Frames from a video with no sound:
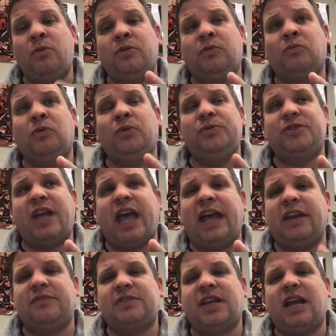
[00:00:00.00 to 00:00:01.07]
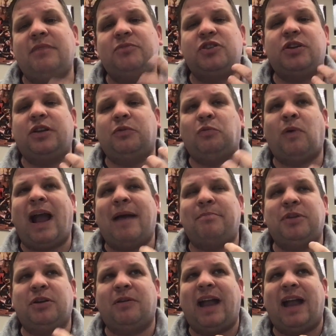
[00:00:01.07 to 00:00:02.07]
the rules ahead of time so you can wrap your